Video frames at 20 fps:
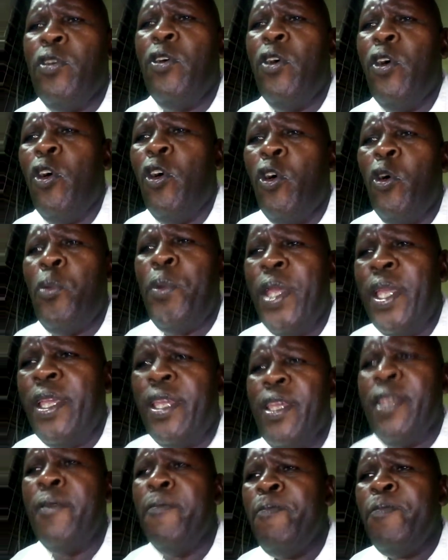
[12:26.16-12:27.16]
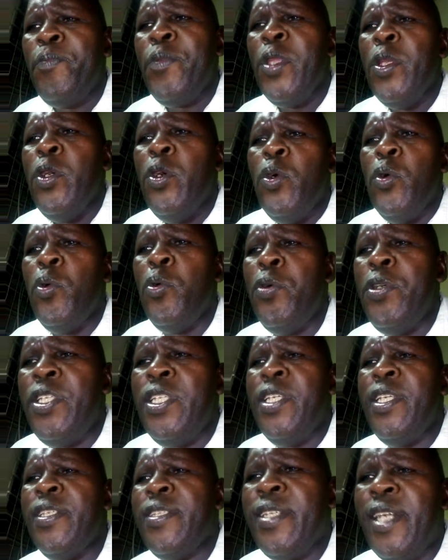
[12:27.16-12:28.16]
or weak, which
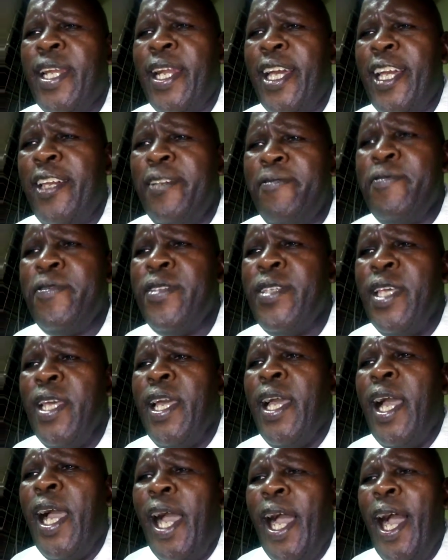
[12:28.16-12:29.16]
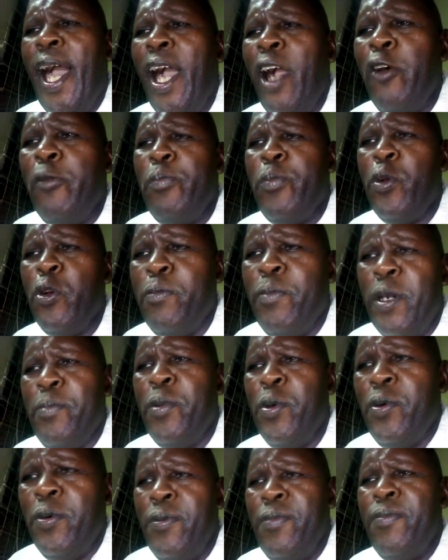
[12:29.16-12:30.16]
describes how
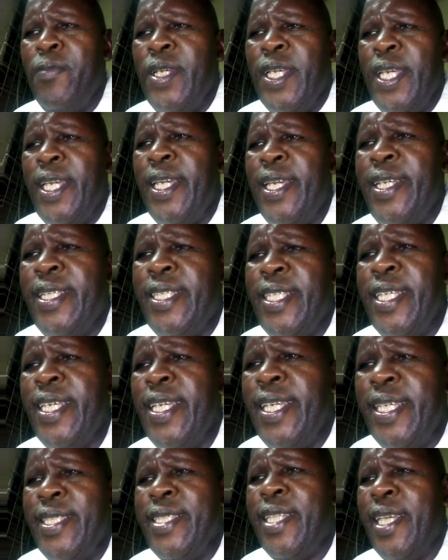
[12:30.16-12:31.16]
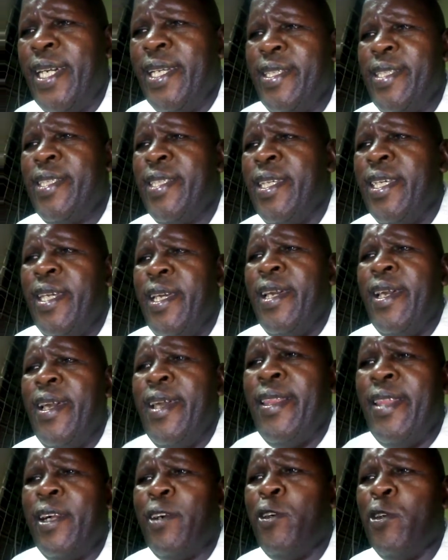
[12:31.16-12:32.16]
probable it is that
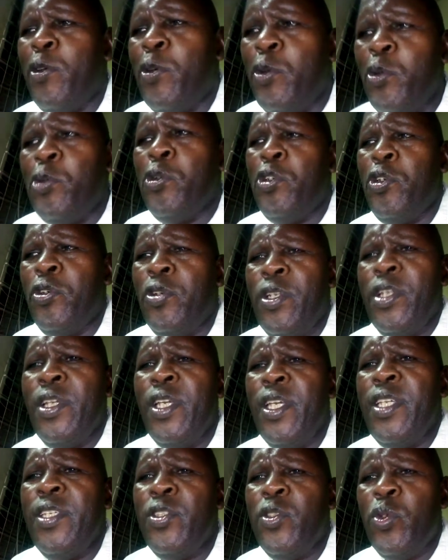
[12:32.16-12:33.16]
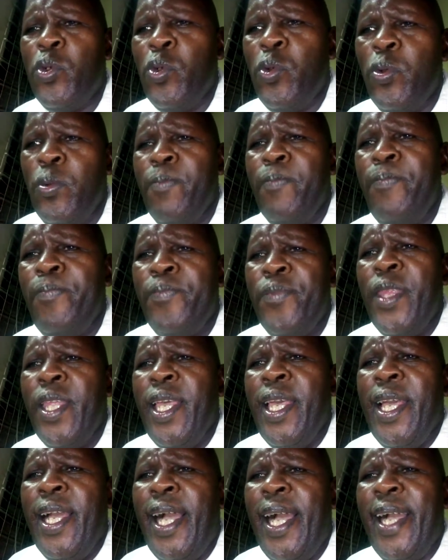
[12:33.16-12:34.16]
the conclusion is true.
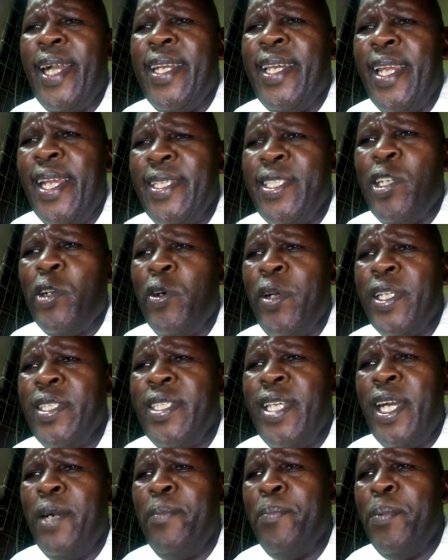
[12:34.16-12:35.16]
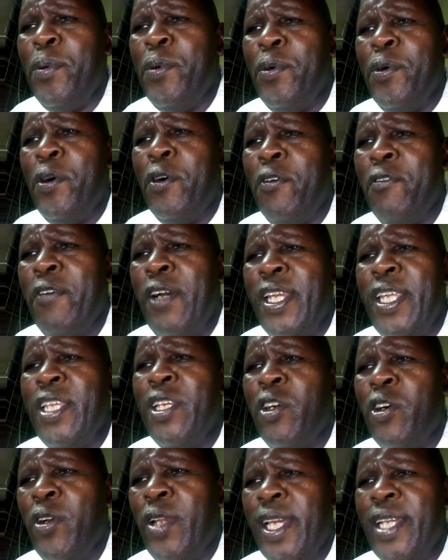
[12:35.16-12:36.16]
A classical example of an
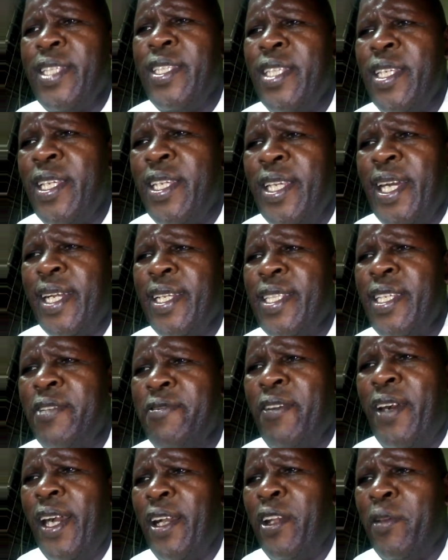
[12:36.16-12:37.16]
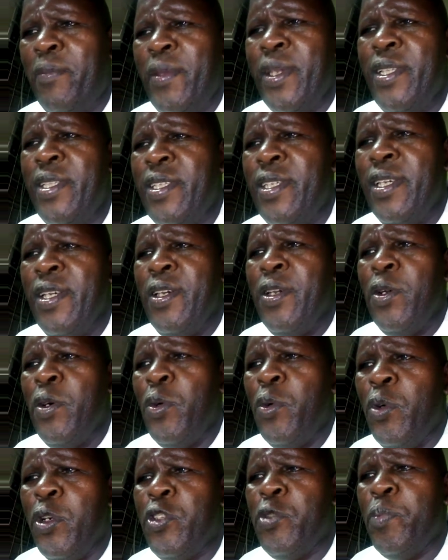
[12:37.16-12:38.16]
incorrect inductive argument
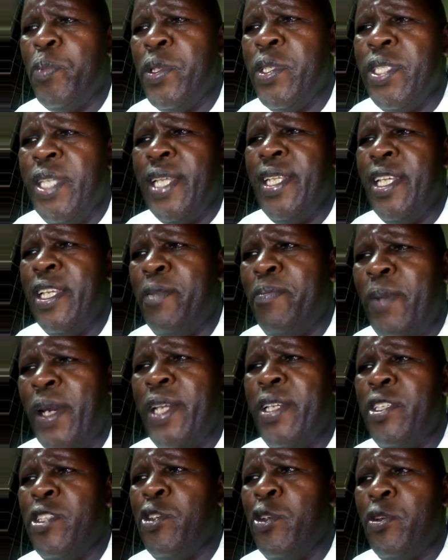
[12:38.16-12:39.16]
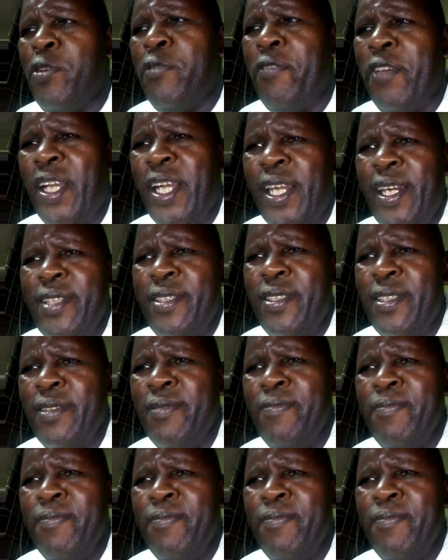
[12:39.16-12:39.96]
was presented by John Vickers.